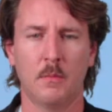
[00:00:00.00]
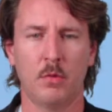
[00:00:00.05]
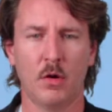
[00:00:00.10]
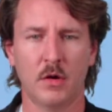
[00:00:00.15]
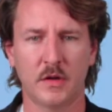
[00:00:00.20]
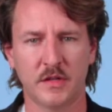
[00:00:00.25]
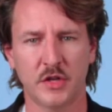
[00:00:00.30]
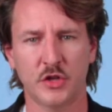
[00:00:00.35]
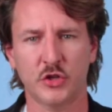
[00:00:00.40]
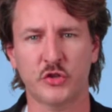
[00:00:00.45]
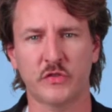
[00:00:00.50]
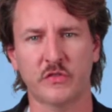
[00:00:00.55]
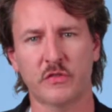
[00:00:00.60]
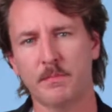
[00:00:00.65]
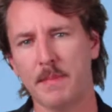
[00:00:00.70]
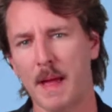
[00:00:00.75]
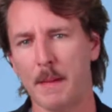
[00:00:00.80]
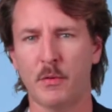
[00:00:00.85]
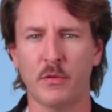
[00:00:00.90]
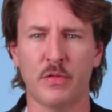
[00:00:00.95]
Politicians
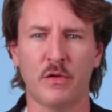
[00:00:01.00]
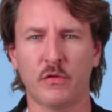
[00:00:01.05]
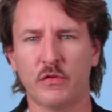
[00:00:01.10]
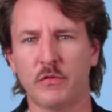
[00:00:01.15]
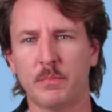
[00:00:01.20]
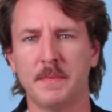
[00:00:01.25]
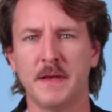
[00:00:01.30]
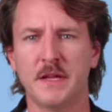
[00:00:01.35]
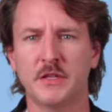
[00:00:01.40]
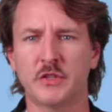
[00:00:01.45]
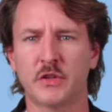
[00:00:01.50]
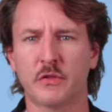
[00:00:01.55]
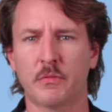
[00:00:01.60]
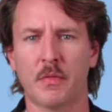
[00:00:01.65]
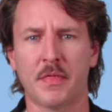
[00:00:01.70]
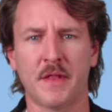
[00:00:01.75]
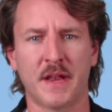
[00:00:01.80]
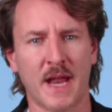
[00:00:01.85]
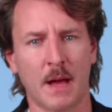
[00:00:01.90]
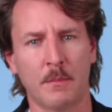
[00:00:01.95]
pepper their speeches
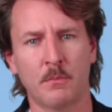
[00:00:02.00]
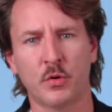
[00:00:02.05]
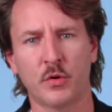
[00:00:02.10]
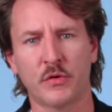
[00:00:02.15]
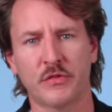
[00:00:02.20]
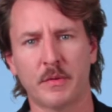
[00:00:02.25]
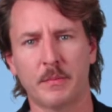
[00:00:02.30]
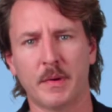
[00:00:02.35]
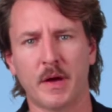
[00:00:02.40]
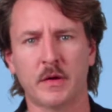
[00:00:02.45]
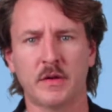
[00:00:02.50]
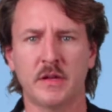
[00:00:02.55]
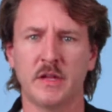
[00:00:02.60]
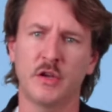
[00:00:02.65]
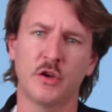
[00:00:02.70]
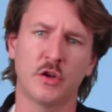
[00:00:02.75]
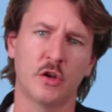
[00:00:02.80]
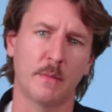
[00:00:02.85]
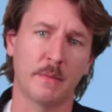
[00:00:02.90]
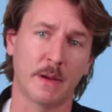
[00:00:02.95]
with numbers about
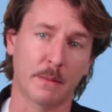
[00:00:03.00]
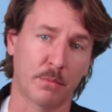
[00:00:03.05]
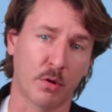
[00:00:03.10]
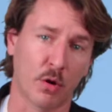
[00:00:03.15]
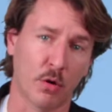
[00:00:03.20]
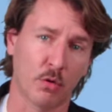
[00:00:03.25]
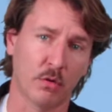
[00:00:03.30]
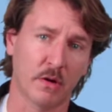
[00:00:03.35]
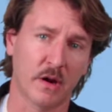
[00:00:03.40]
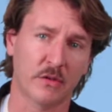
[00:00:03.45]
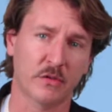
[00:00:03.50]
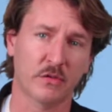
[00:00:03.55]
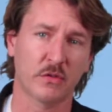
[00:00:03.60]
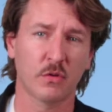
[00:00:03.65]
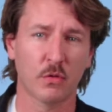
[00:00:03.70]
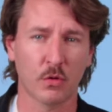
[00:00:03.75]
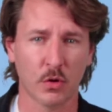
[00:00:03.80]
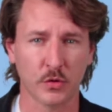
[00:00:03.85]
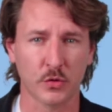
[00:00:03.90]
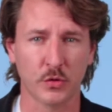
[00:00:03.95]
economic progress
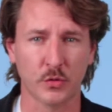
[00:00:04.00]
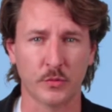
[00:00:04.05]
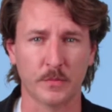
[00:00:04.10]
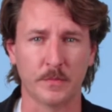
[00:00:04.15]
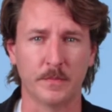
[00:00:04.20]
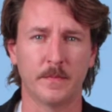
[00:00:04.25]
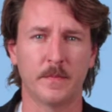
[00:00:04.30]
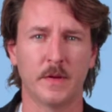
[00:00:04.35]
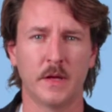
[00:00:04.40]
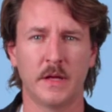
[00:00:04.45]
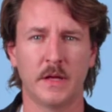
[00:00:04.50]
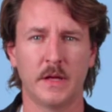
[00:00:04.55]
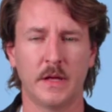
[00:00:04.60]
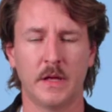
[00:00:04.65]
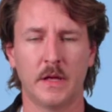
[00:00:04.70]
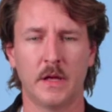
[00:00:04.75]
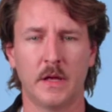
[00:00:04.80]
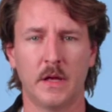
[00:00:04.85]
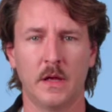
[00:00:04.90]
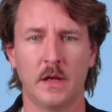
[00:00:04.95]
or doom.
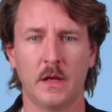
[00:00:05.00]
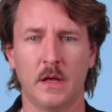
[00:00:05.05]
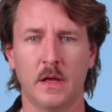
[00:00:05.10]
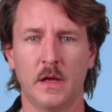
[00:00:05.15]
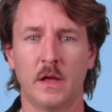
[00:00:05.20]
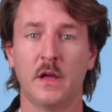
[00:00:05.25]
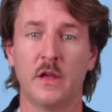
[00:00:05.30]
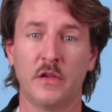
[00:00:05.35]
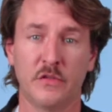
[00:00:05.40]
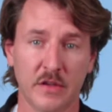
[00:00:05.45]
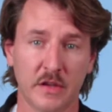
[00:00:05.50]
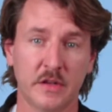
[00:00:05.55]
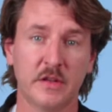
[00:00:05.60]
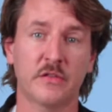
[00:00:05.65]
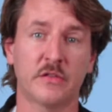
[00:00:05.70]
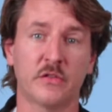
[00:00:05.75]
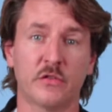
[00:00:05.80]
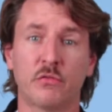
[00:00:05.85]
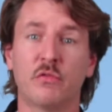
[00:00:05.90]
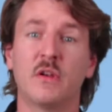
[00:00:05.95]

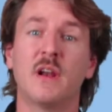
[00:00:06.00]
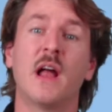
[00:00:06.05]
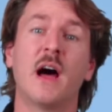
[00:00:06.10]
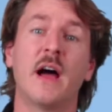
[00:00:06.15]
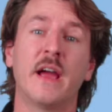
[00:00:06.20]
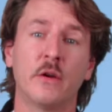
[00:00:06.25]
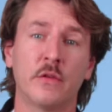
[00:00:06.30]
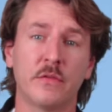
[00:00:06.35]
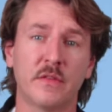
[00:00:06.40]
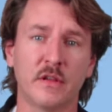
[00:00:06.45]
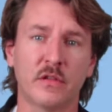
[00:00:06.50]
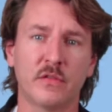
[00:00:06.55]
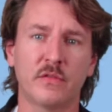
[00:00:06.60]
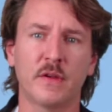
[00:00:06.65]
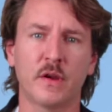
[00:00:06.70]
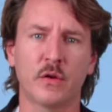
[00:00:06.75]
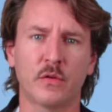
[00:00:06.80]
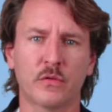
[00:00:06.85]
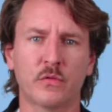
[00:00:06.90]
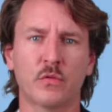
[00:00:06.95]
Citizens rely on these
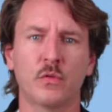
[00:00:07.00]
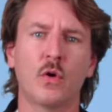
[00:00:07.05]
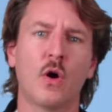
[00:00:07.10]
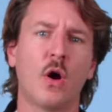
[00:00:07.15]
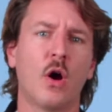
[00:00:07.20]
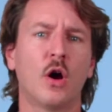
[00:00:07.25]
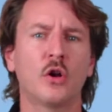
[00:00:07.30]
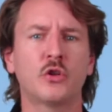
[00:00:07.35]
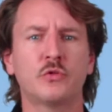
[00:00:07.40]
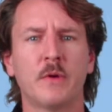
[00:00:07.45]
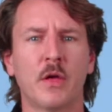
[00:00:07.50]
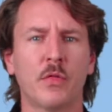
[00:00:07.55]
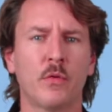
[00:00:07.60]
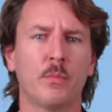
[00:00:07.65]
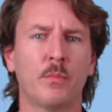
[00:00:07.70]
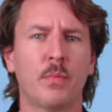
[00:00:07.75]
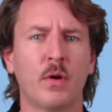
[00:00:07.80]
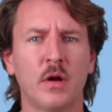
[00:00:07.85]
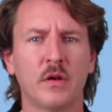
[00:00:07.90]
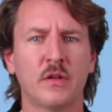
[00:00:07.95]
figures to gauge whether
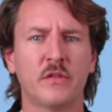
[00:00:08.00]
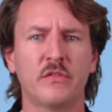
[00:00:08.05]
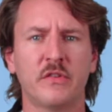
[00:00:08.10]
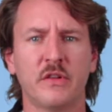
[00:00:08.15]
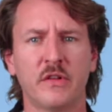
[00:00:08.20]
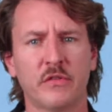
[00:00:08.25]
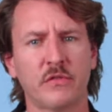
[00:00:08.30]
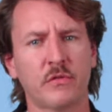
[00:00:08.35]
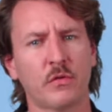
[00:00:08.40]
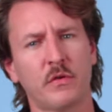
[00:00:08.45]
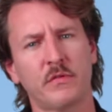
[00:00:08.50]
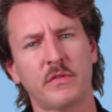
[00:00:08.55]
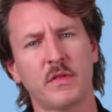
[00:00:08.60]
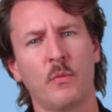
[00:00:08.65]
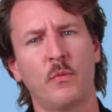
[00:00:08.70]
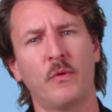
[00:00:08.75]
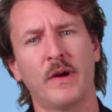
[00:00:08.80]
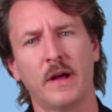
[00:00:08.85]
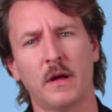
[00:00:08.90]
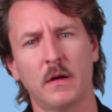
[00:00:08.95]
policies serve
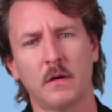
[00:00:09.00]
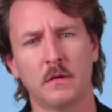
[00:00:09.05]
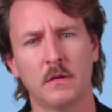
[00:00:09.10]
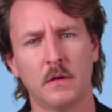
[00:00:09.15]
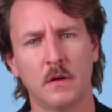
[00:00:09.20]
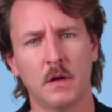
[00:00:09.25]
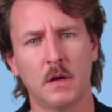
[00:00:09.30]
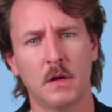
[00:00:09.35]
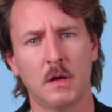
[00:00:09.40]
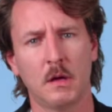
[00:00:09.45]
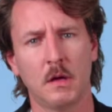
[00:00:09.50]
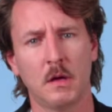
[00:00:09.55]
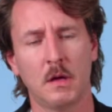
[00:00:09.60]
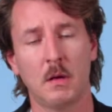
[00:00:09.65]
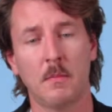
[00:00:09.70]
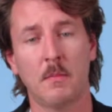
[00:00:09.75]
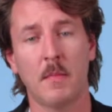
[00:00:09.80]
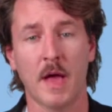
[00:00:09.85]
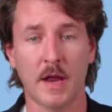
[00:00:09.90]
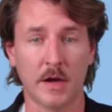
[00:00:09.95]
them well.
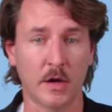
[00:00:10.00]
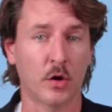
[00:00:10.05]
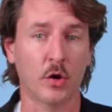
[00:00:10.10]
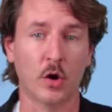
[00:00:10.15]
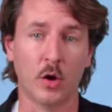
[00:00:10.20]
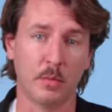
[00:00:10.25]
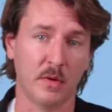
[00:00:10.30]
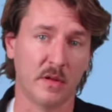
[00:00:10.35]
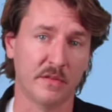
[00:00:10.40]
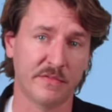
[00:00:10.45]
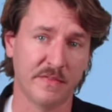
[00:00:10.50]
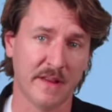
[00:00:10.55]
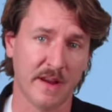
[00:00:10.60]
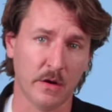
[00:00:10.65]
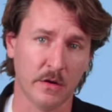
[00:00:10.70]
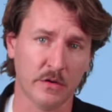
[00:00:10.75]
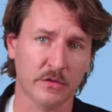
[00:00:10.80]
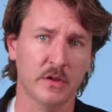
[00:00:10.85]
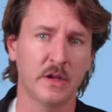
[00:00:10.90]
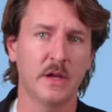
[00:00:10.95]
And in global
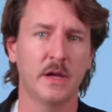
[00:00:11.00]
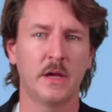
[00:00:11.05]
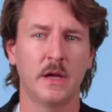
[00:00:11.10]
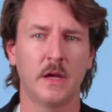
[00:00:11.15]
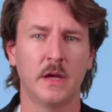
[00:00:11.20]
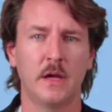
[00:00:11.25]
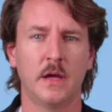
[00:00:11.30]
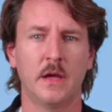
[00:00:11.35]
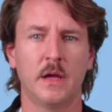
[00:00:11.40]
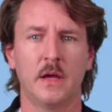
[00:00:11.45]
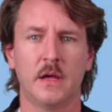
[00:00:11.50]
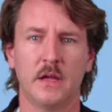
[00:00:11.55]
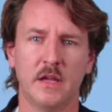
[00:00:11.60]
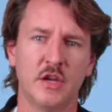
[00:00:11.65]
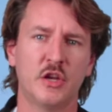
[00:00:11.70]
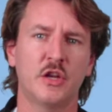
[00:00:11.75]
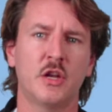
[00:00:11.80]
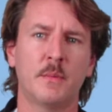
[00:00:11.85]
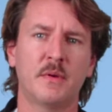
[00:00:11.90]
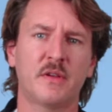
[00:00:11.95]
affairs,
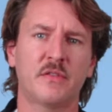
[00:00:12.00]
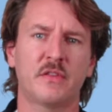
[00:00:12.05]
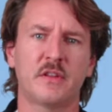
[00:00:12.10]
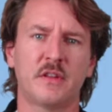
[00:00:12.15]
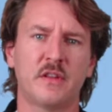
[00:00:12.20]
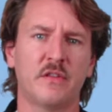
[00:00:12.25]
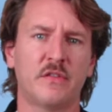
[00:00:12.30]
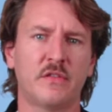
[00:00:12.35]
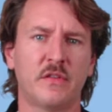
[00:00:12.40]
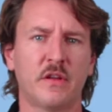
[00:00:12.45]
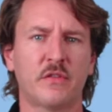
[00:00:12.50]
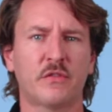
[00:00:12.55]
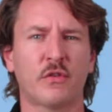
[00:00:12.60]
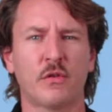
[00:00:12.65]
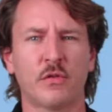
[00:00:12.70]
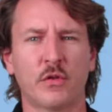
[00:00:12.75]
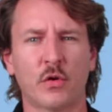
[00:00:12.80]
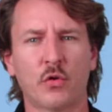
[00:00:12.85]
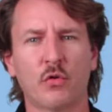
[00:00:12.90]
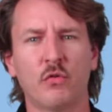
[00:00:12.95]
economic statistics
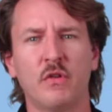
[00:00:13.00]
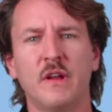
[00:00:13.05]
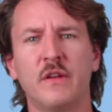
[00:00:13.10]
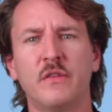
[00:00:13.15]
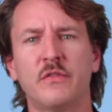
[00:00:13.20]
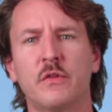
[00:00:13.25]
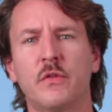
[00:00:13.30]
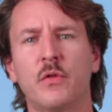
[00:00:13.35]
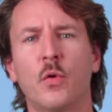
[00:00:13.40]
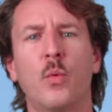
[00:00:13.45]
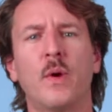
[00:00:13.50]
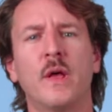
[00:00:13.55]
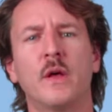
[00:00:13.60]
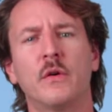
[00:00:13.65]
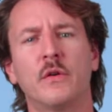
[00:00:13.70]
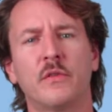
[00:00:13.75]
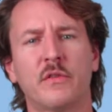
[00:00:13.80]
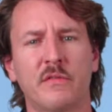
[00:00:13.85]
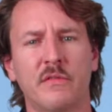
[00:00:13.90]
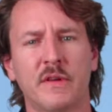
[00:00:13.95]
are the grease on the
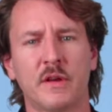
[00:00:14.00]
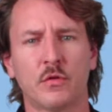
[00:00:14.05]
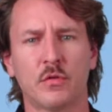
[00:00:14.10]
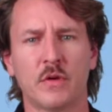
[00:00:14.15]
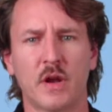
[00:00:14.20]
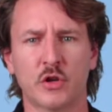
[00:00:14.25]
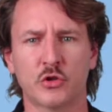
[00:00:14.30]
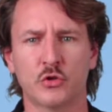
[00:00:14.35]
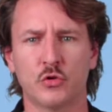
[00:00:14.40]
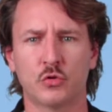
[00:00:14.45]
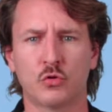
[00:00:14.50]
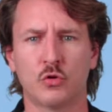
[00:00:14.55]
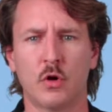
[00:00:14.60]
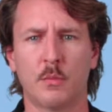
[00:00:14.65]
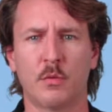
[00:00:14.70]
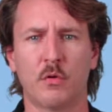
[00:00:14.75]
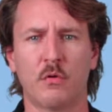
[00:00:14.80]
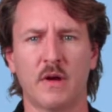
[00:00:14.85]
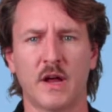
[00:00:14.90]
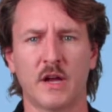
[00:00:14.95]
wheels of international
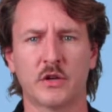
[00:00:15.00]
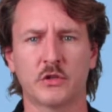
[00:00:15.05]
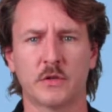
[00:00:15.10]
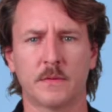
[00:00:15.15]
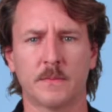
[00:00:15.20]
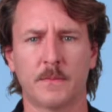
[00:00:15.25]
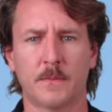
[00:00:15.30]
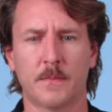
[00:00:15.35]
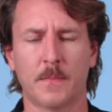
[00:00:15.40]
cooperation.